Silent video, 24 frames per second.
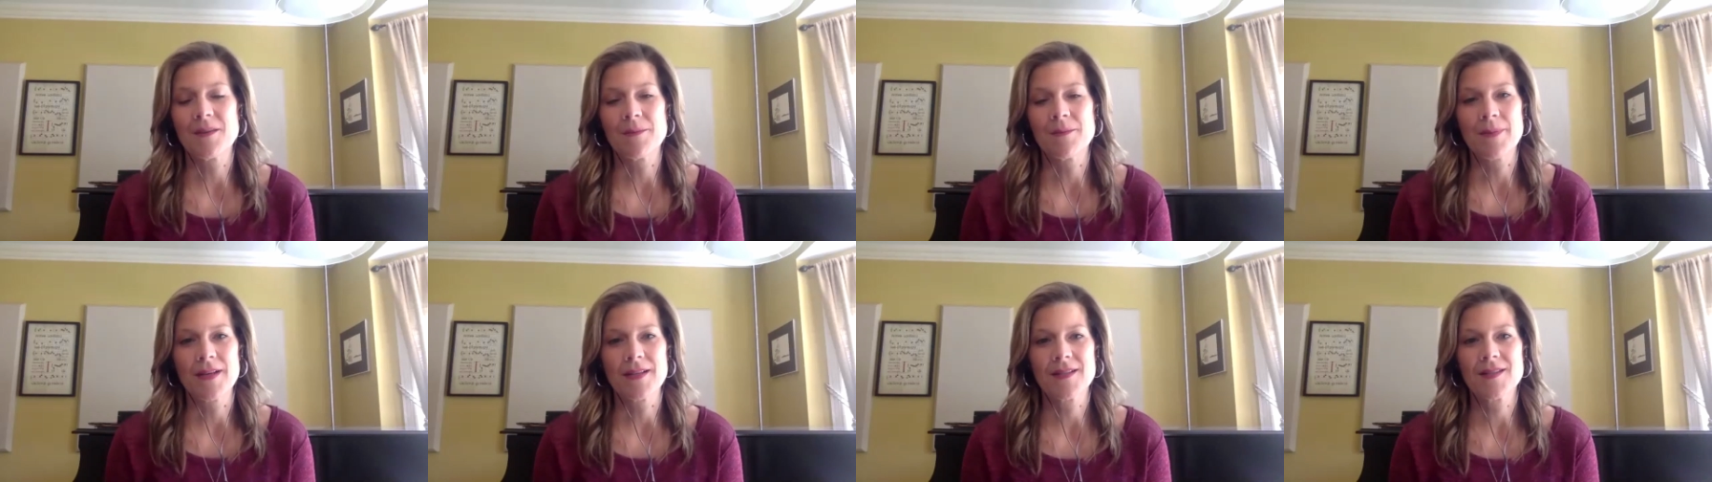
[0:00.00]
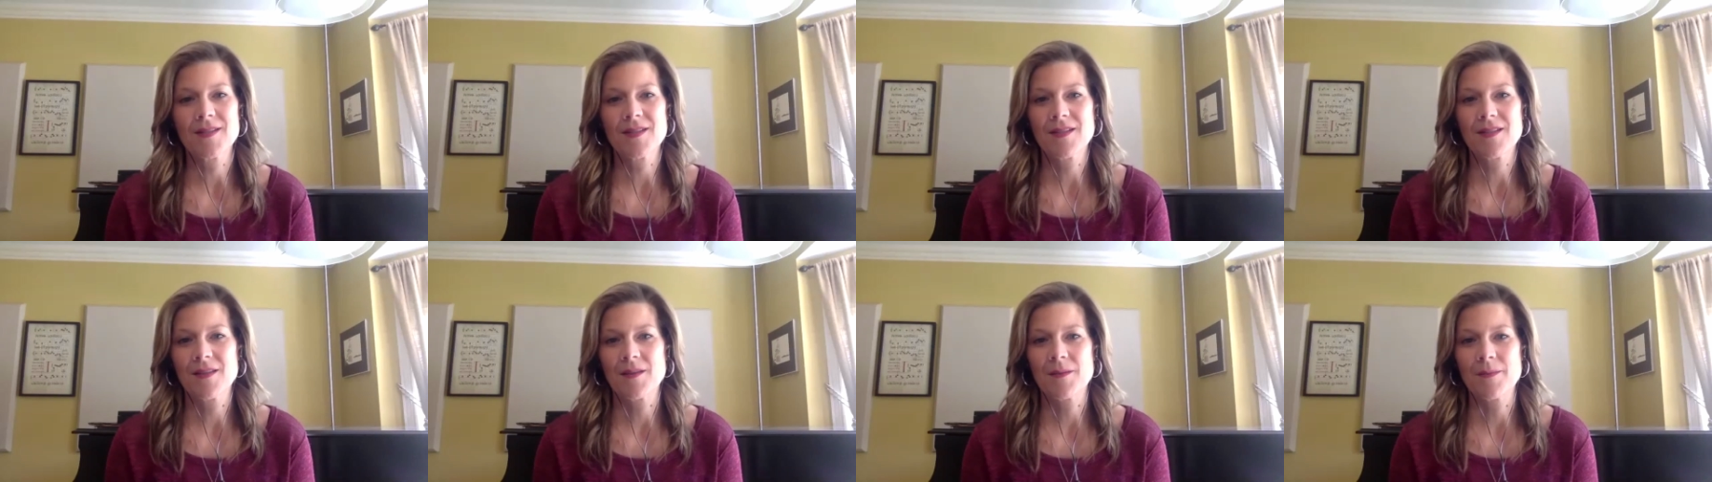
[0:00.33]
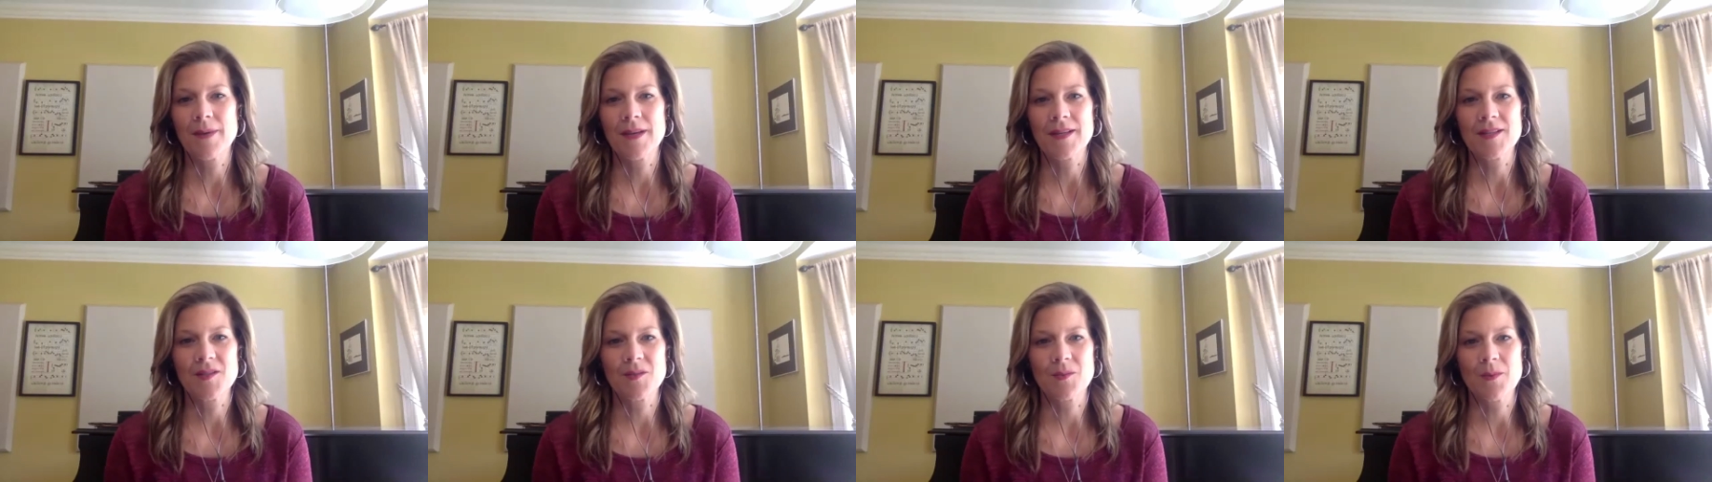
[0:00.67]
the
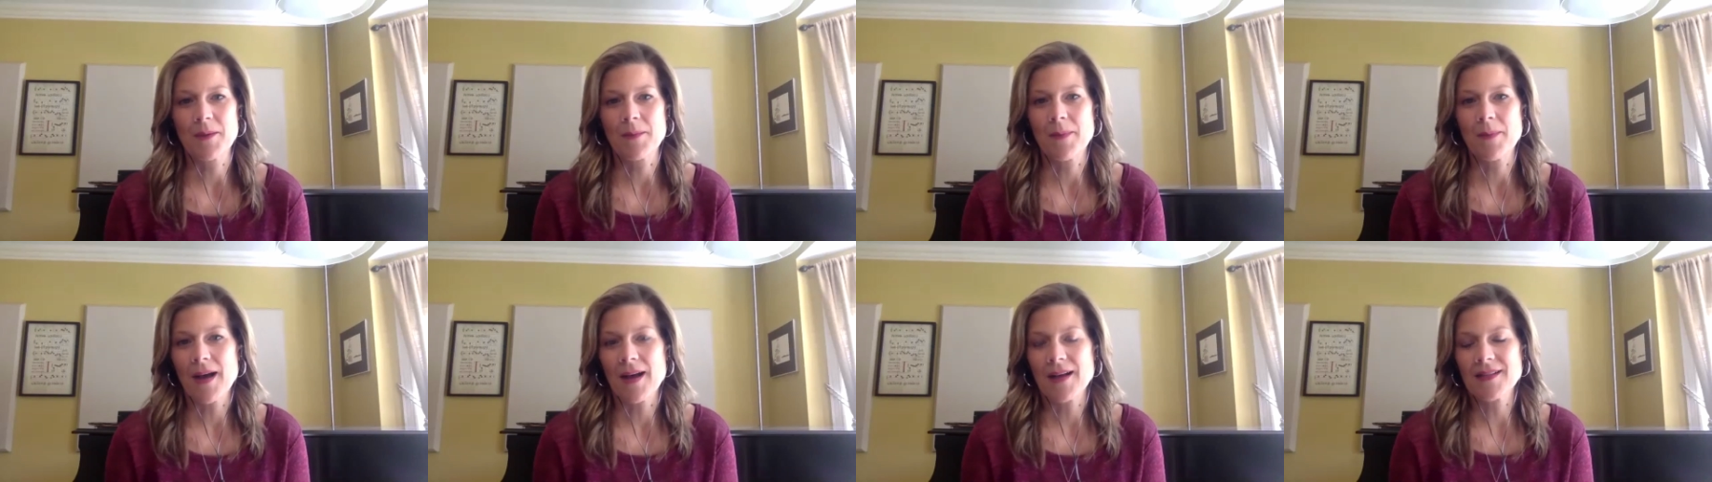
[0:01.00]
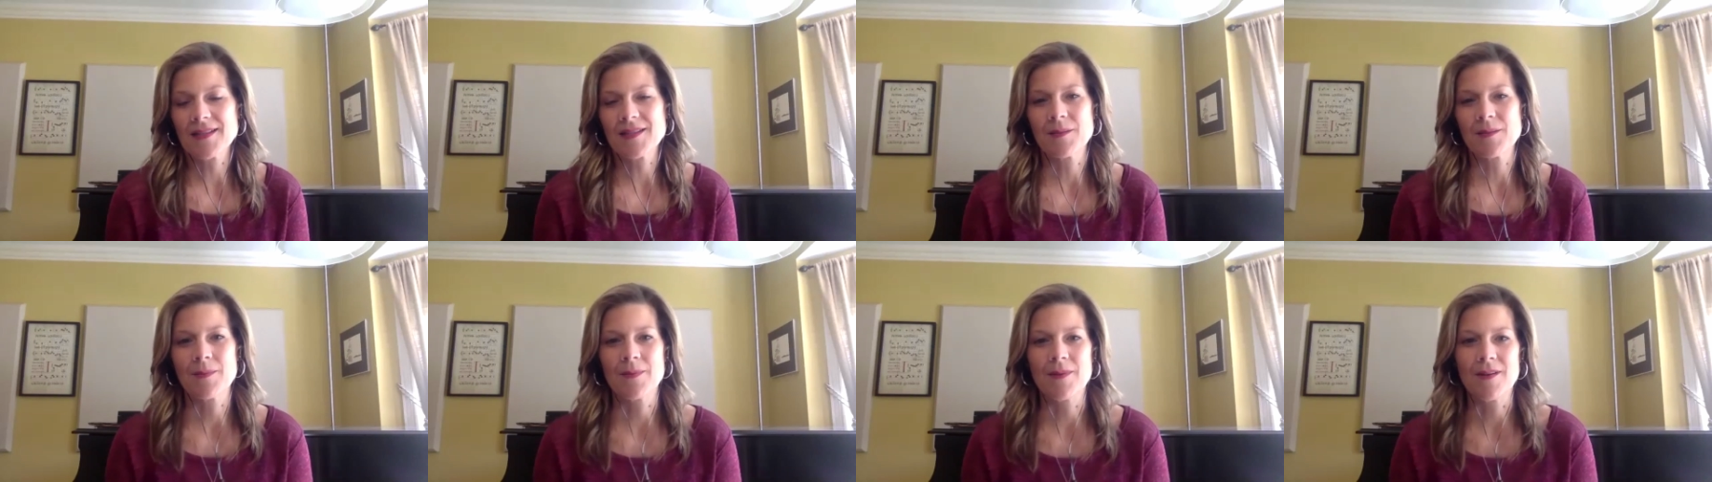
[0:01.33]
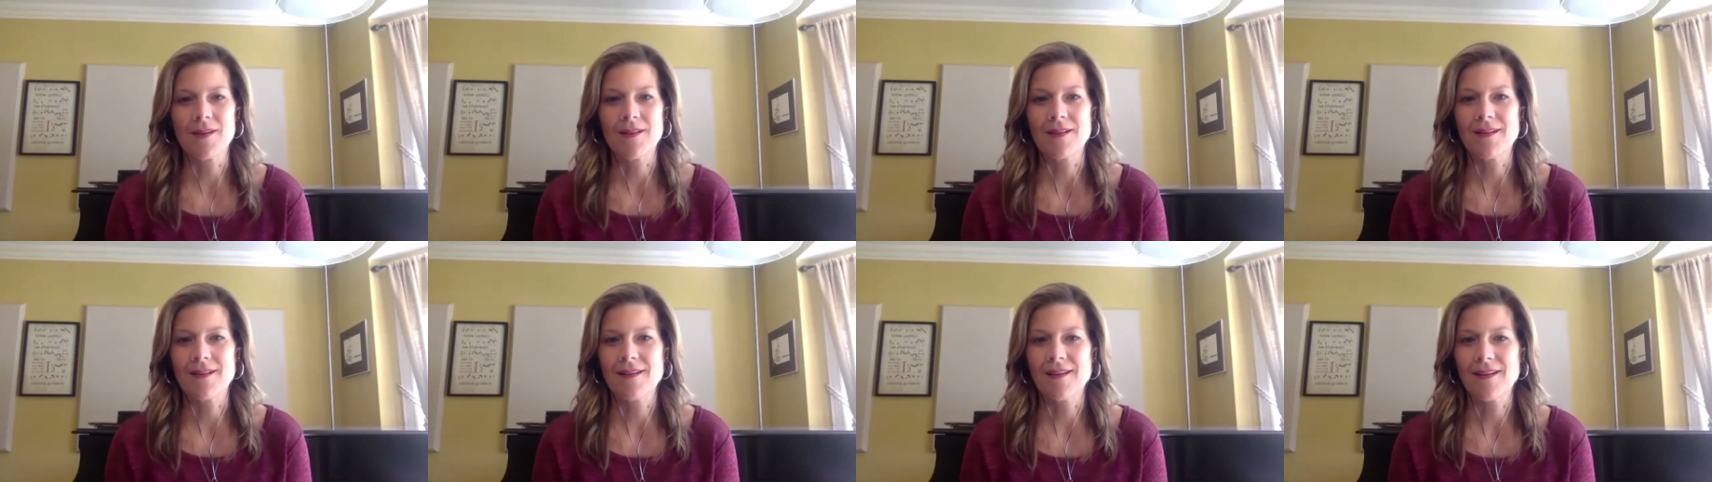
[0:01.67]
best way
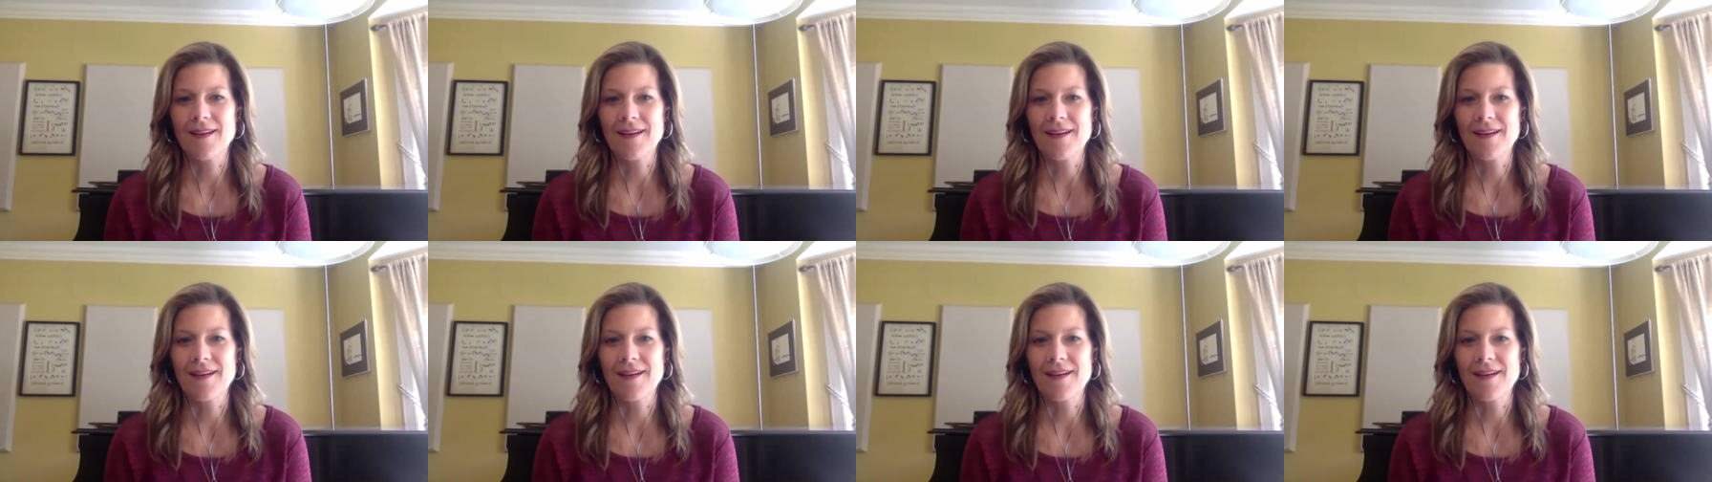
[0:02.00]
possible,